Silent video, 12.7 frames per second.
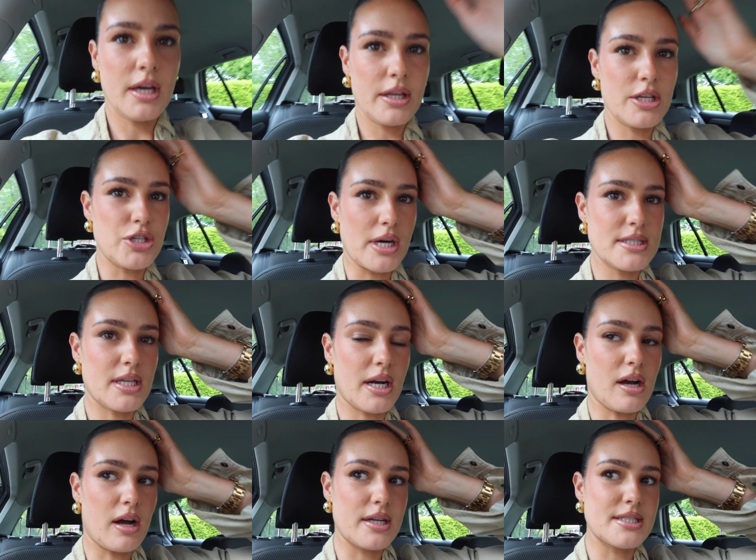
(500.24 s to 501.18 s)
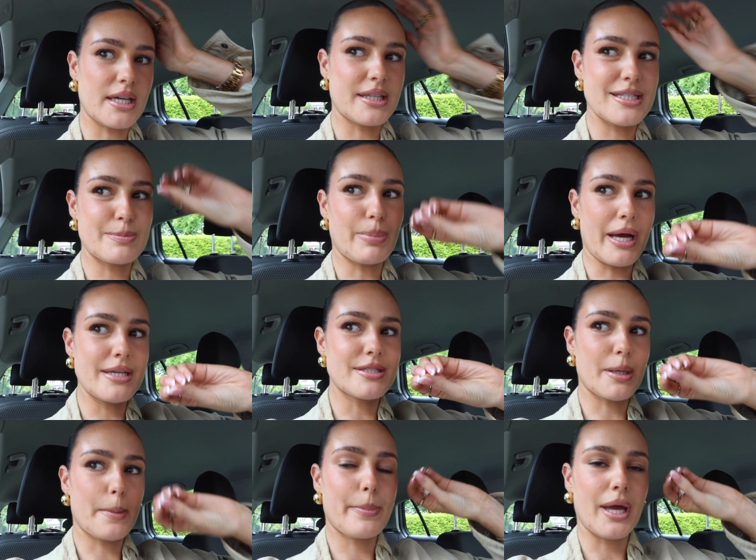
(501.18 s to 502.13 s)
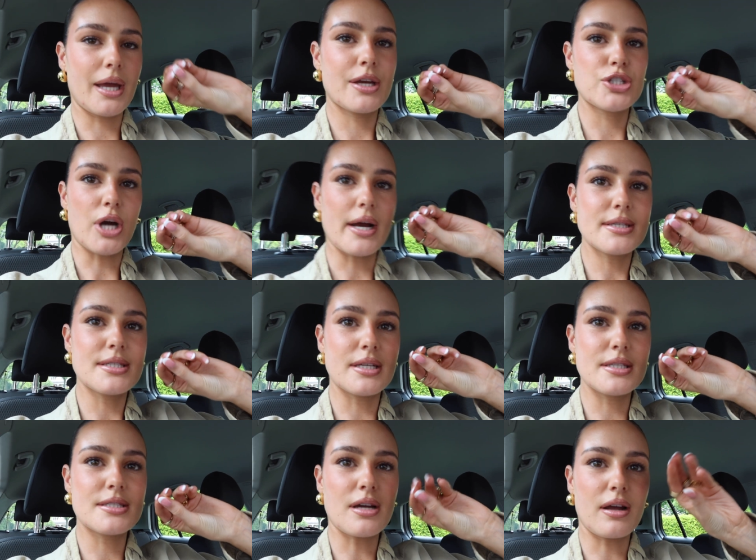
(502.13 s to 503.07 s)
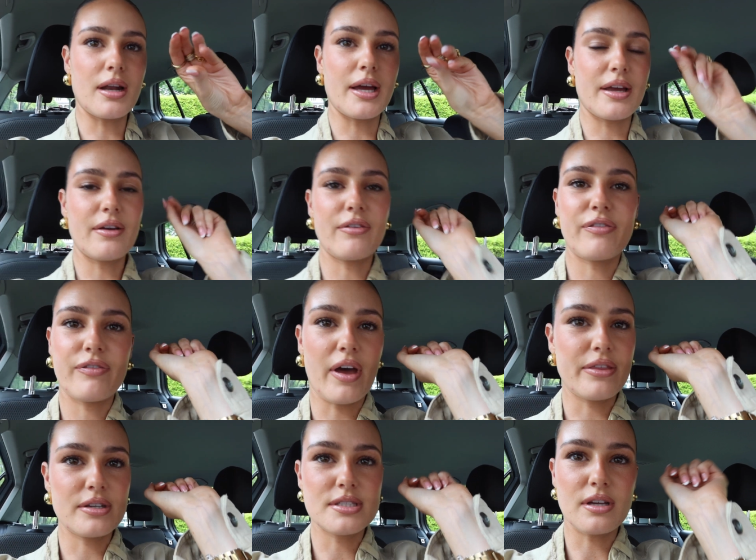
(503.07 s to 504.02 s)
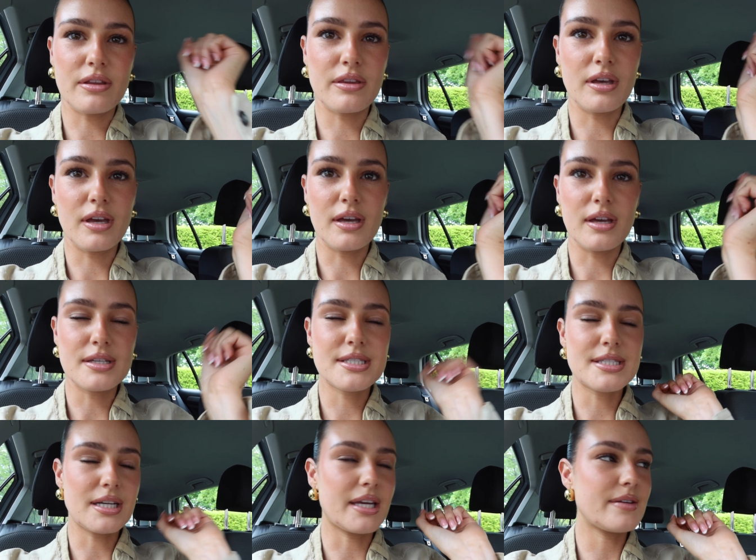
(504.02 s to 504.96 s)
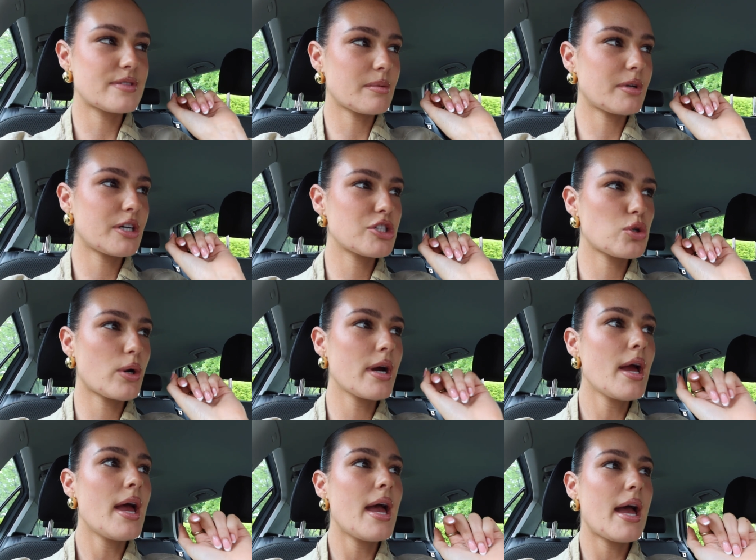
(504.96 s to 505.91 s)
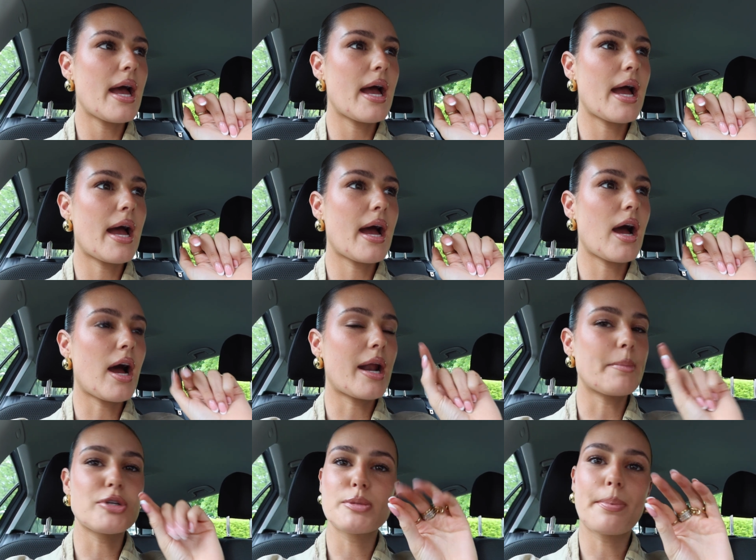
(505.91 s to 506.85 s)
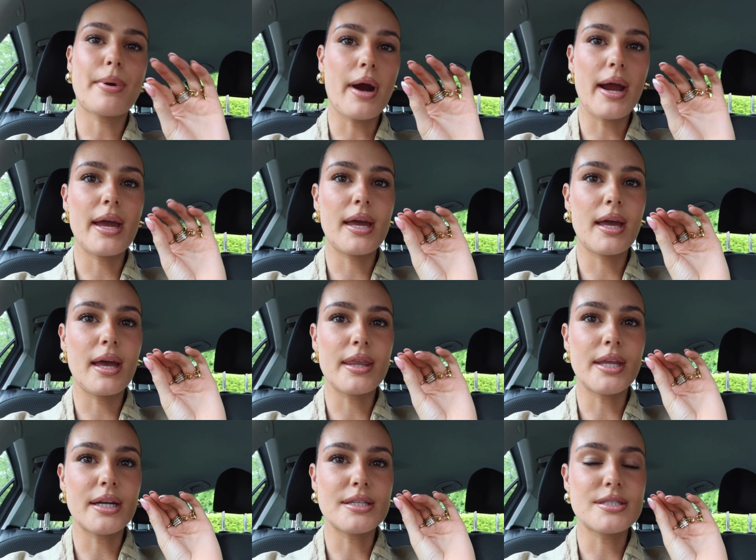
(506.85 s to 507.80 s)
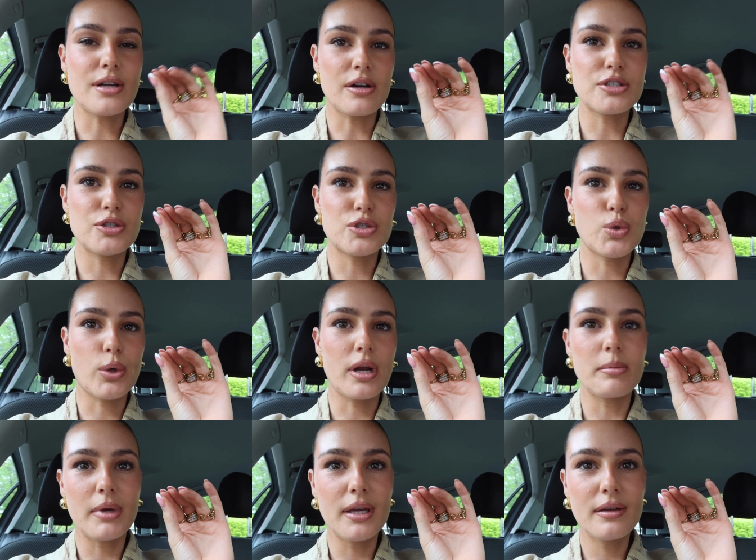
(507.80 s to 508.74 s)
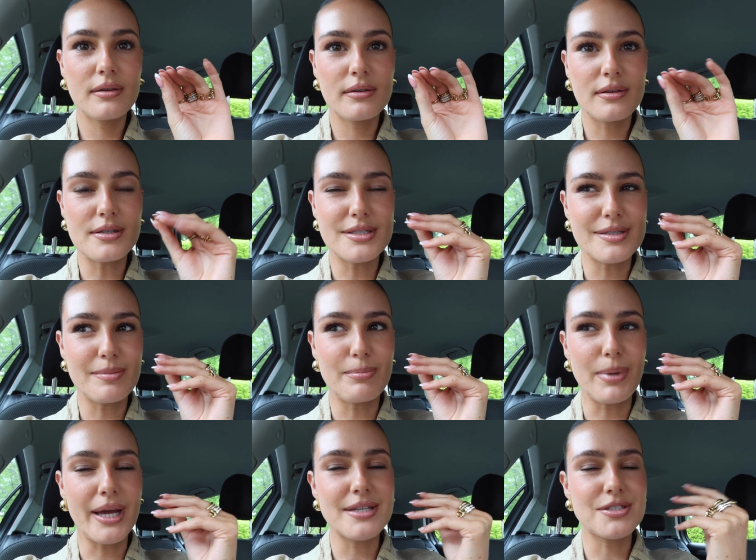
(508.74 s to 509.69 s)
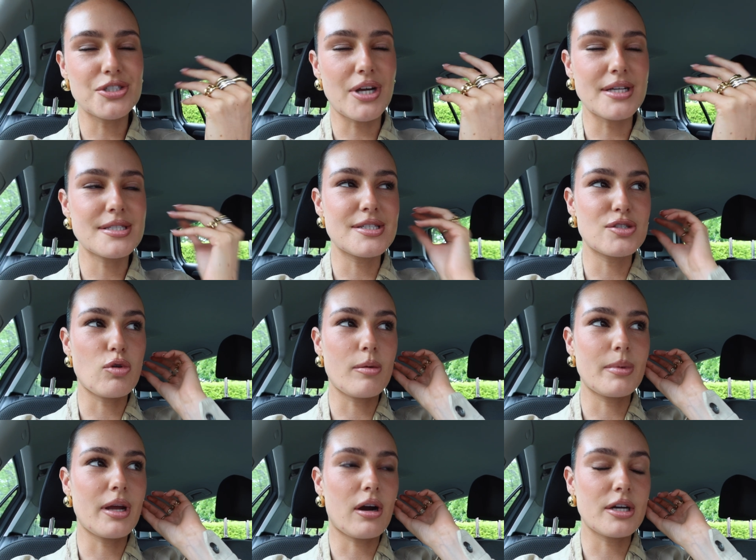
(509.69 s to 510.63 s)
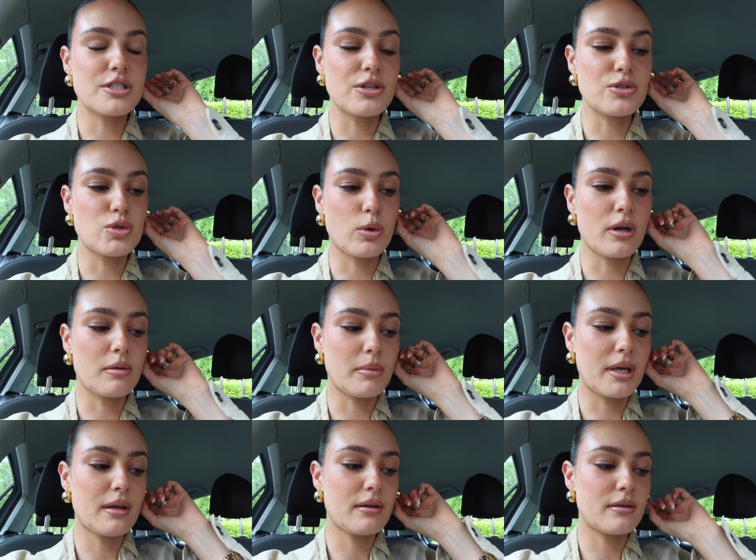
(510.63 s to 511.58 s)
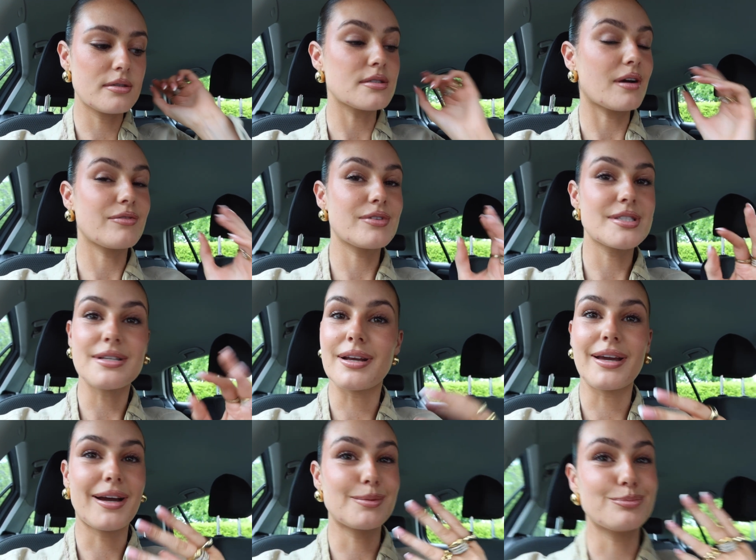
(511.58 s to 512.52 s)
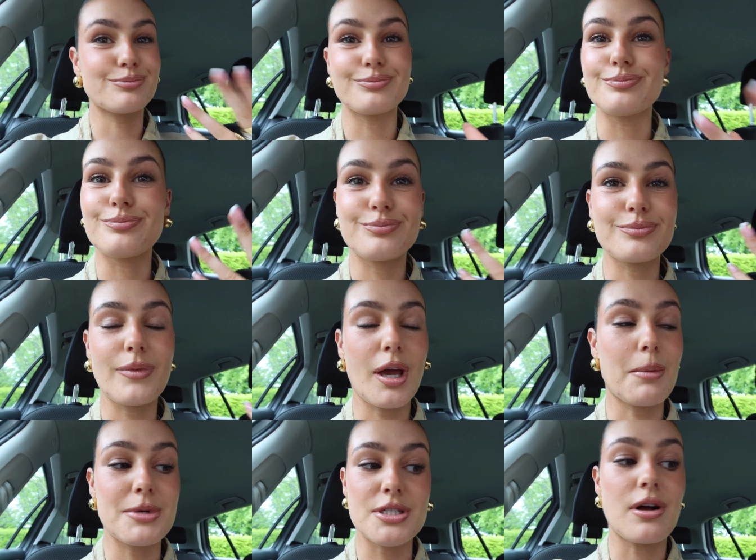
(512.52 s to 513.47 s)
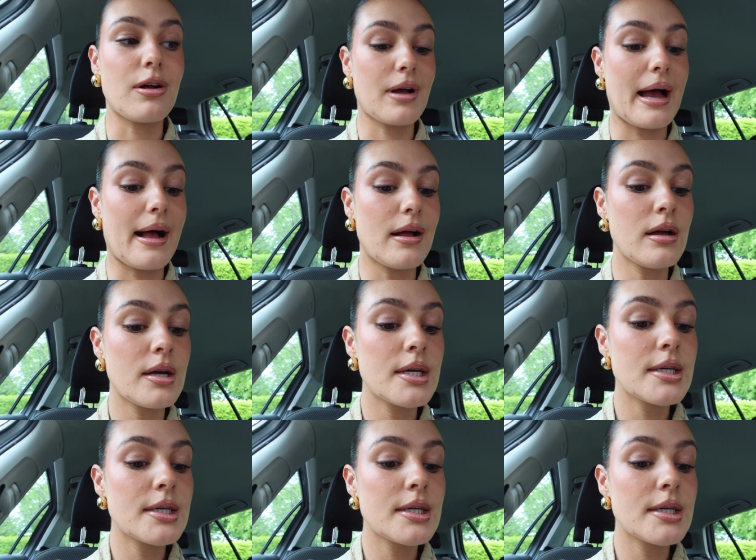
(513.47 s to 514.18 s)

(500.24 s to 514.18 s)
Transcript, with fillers: The dress that I got is like this blazer pink dress and it's got like feathers on the sleeves, I'm not sure. And I'm just praying that it's not too short on me because blazer dresses normally are too short on me because obviously I'm um, I'm a tall gal.